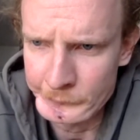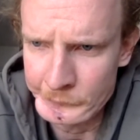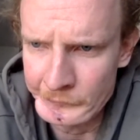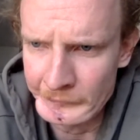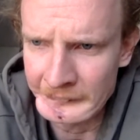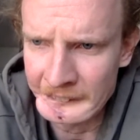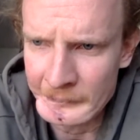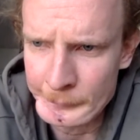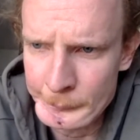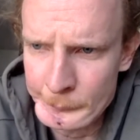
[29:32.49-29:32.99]
She
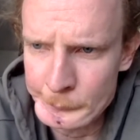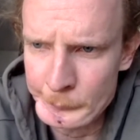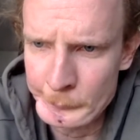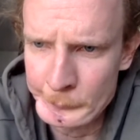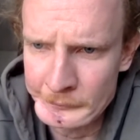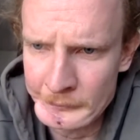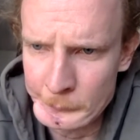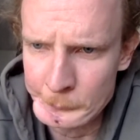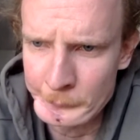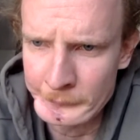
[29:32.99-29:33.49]
left me from
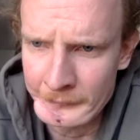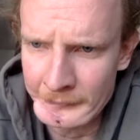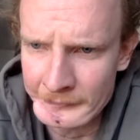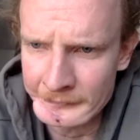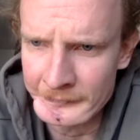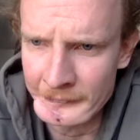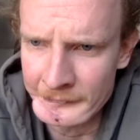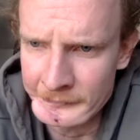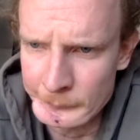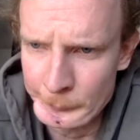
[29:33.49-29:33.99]
someone
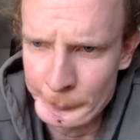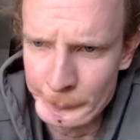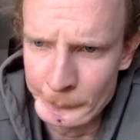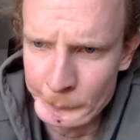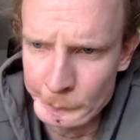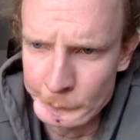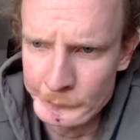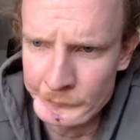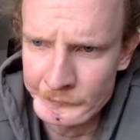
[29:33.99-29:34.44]
else, I suppose.